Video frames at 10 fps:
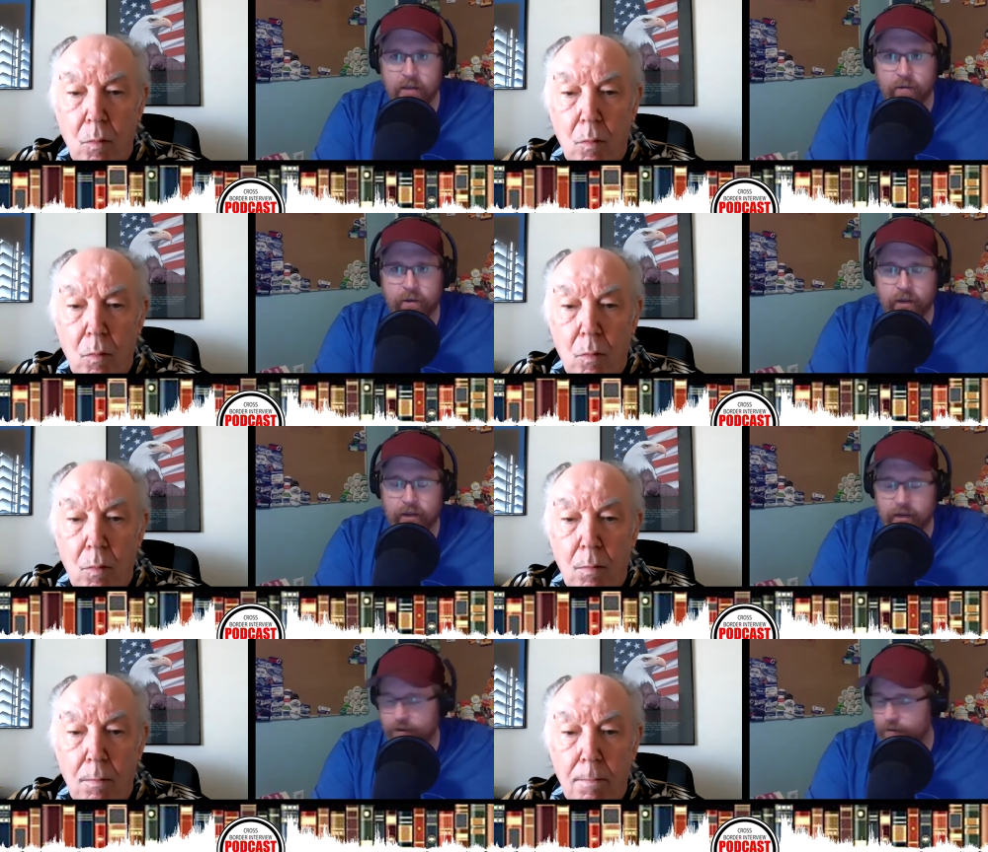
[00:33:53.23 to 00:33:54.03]

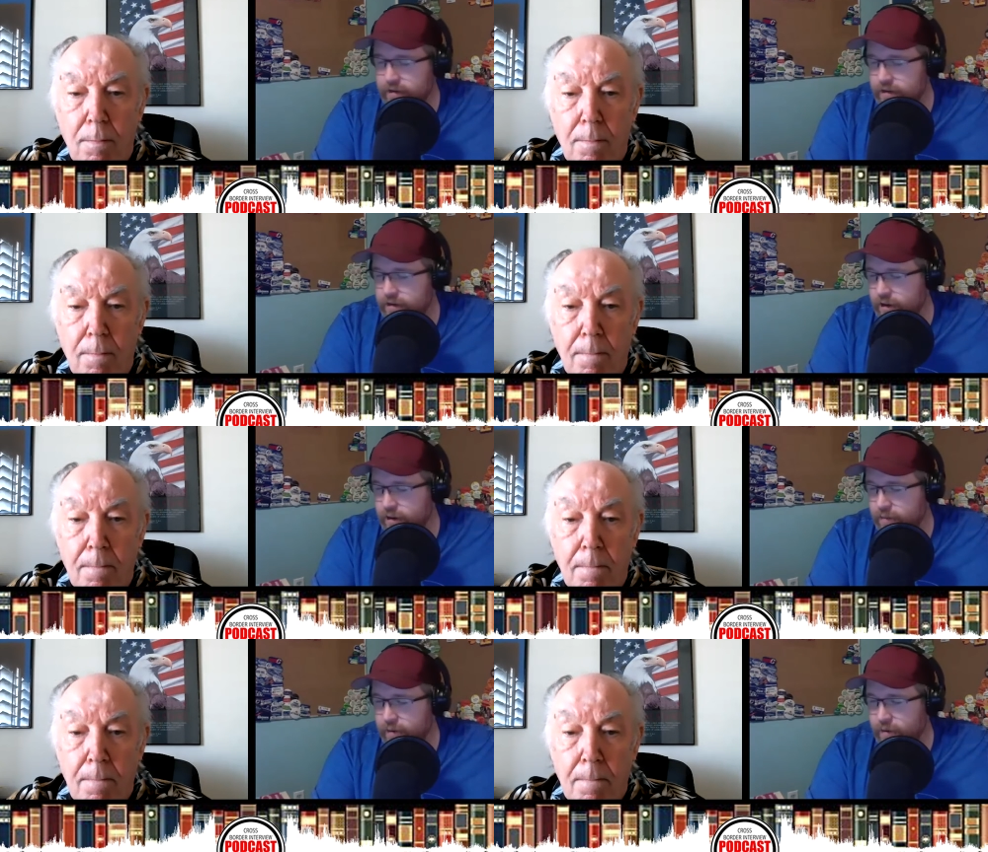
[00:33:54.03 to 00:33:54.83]
Speaker 1: We don't need to
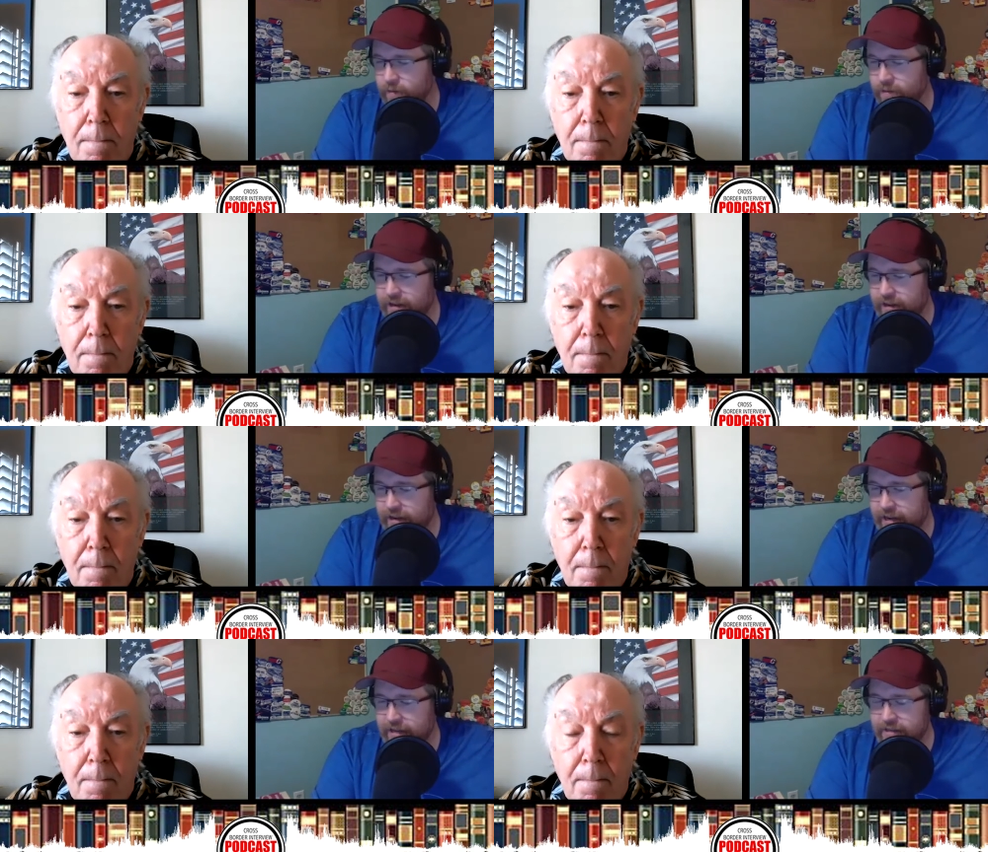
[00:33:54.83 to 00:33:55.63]
talk about
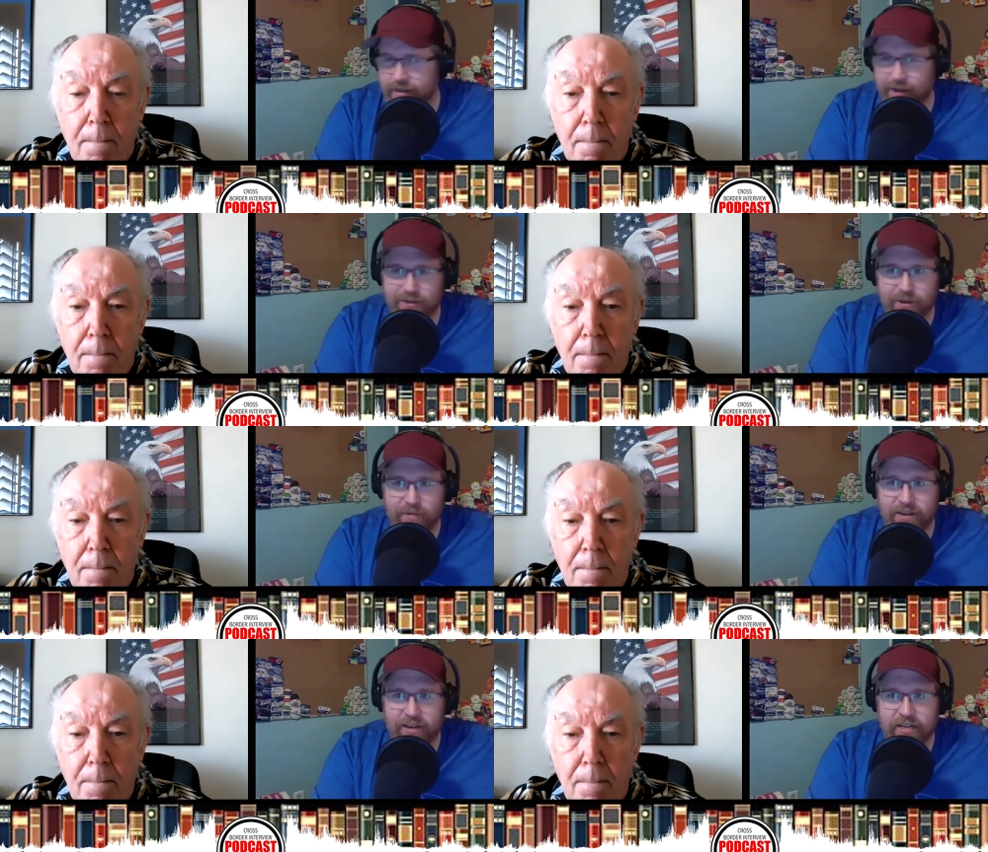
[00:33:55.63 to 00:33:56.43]
the ins and outs of
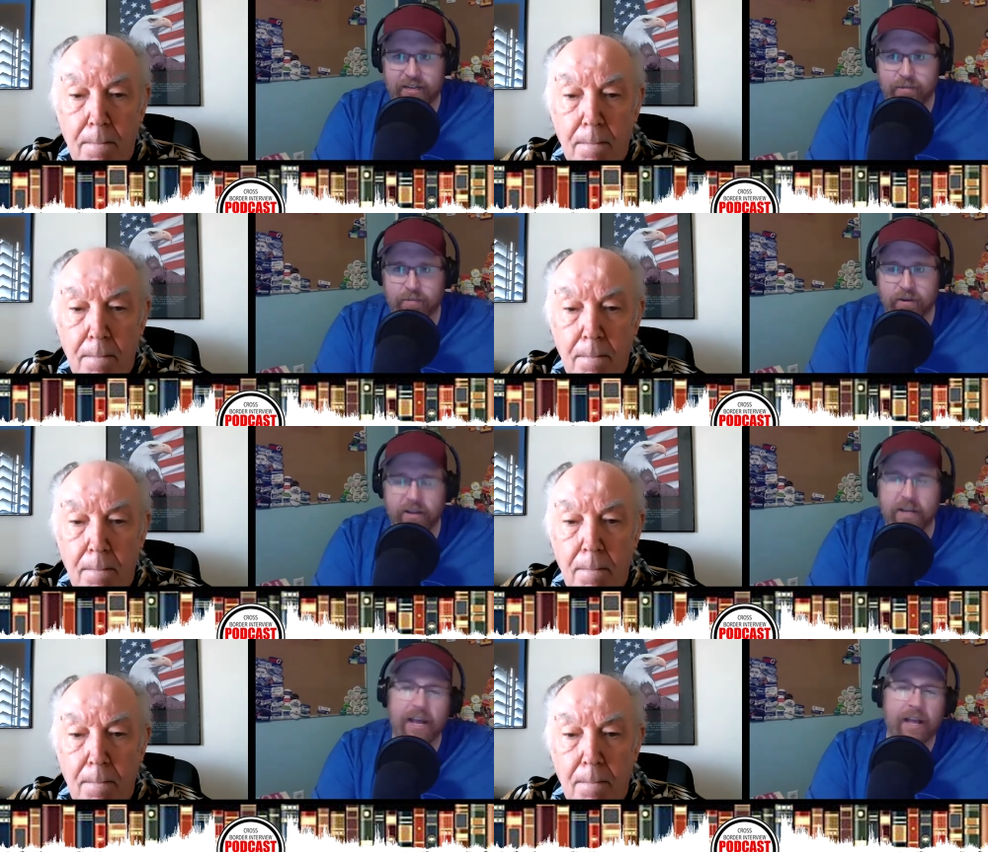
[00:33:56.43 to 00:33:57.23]
COVID nineteen, but I
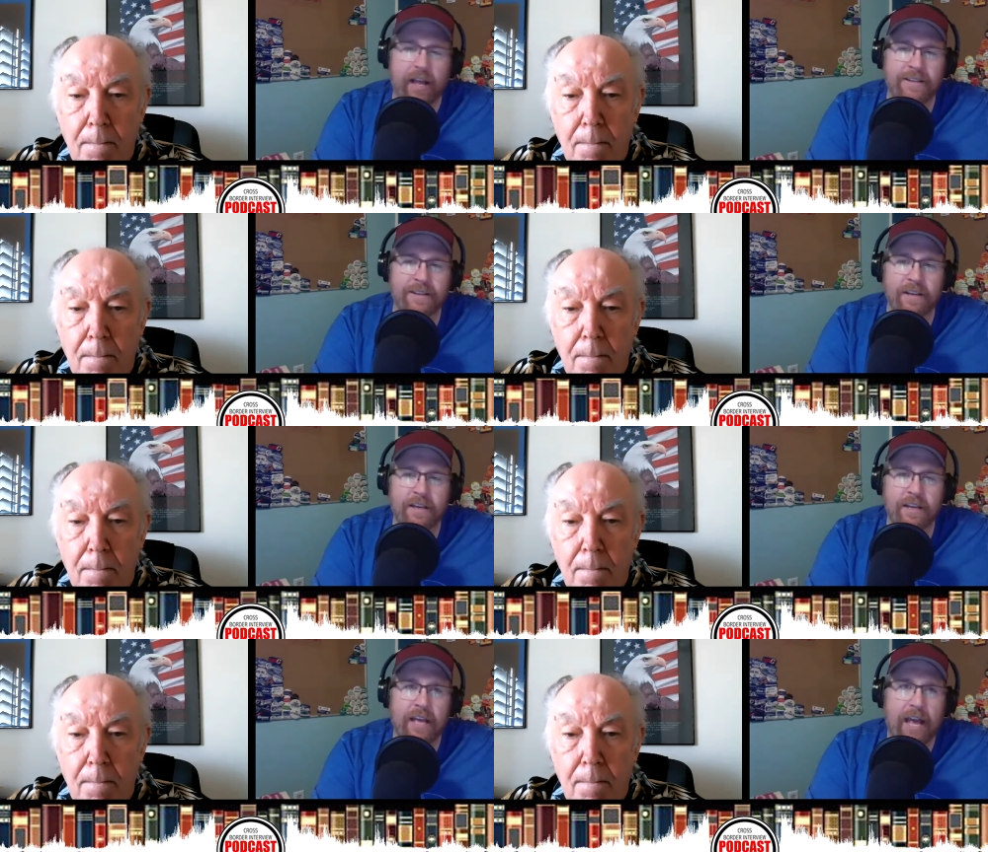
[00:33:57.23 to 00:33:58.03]
got to ask,
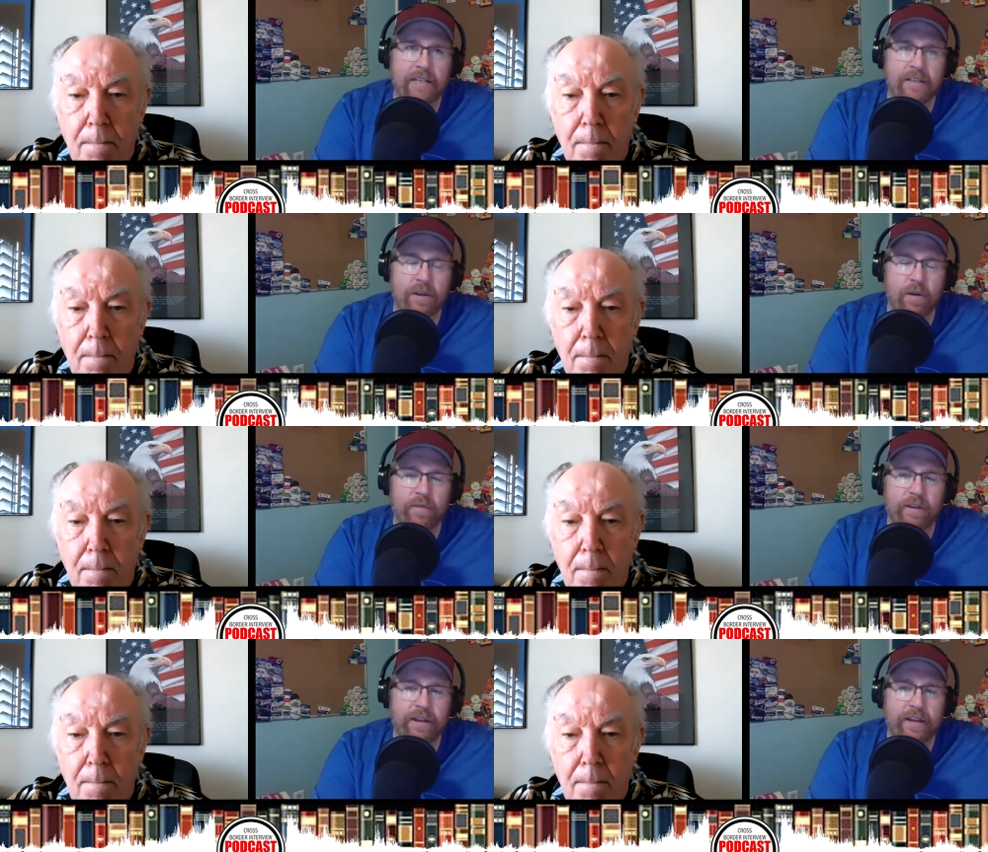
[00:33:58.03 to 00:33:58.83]
has
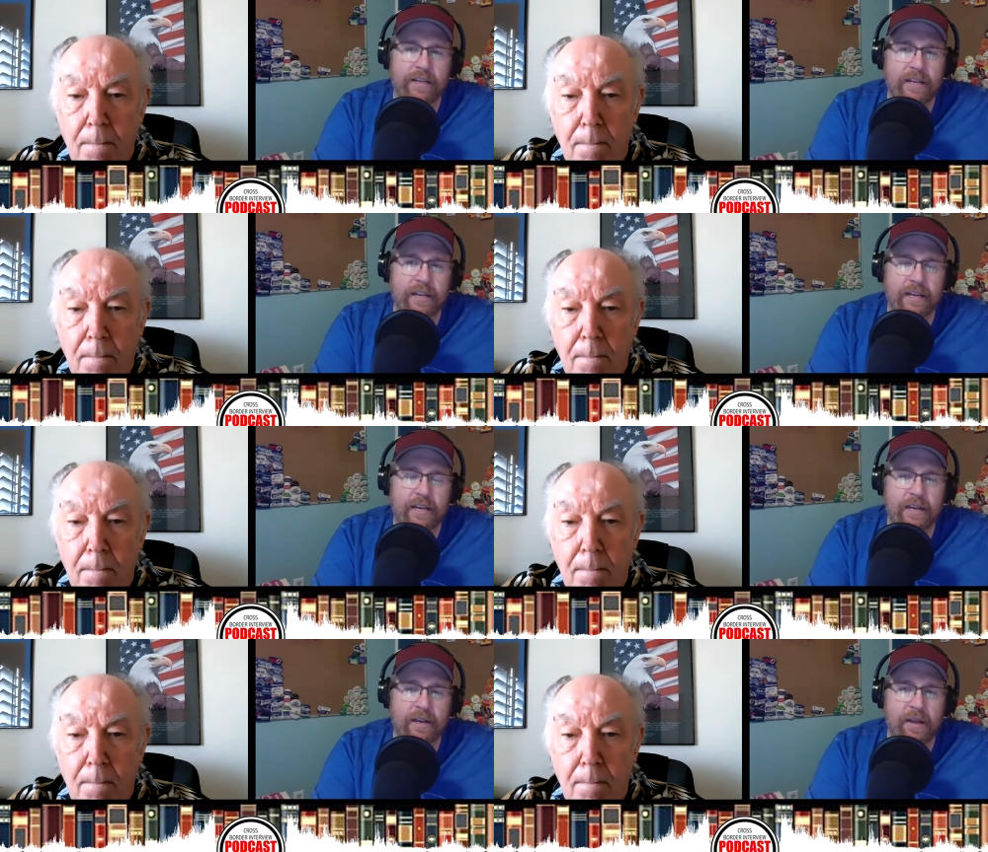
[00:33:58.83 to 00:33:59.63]
COVID
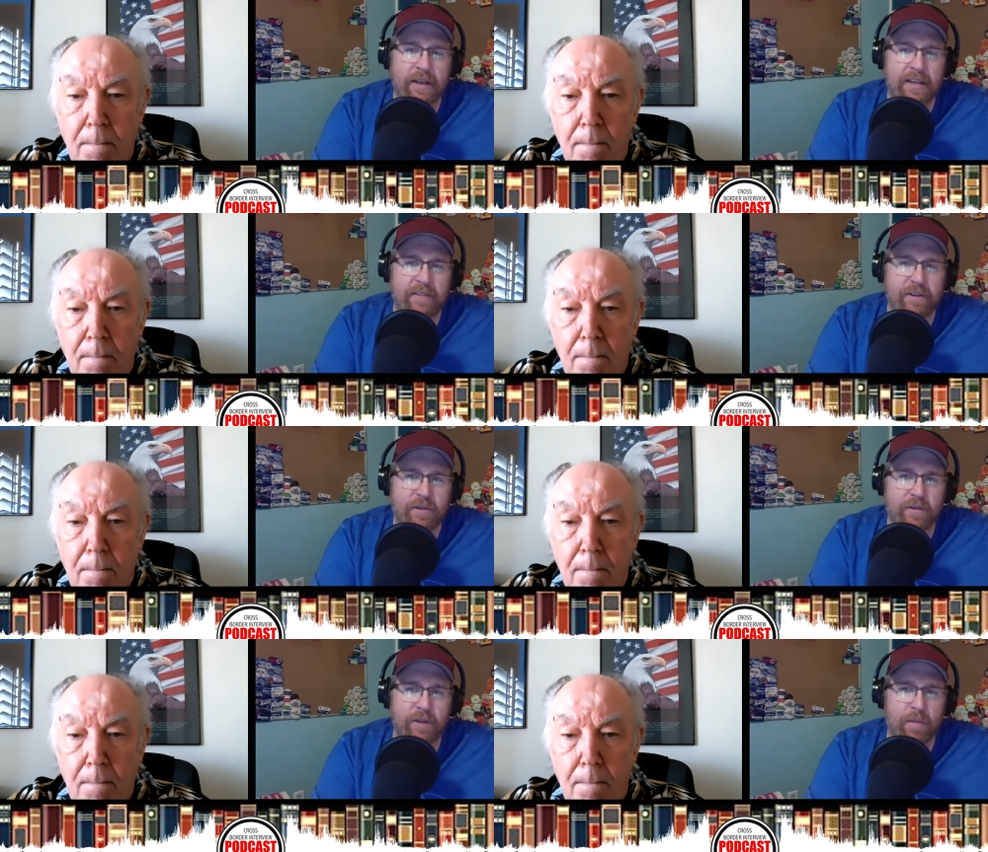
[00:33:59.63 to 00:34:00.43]
nineteen given
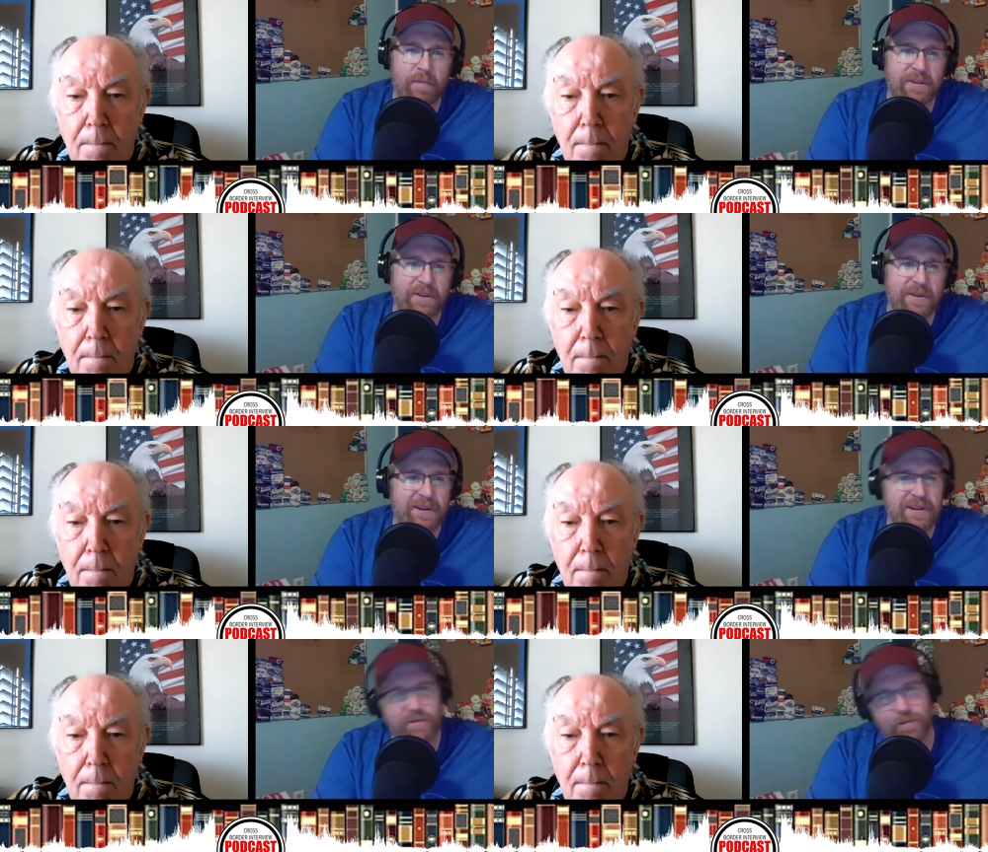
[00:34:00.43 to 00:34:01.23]
you the
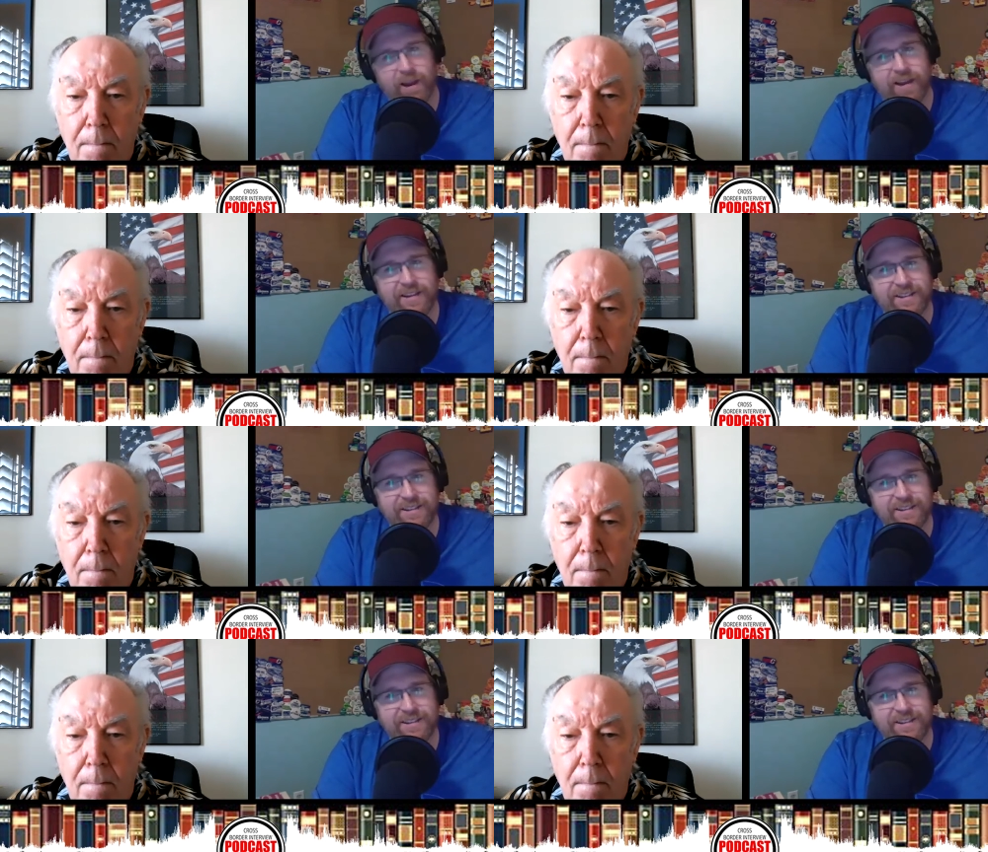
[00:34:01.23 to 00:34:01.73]
opportunity to write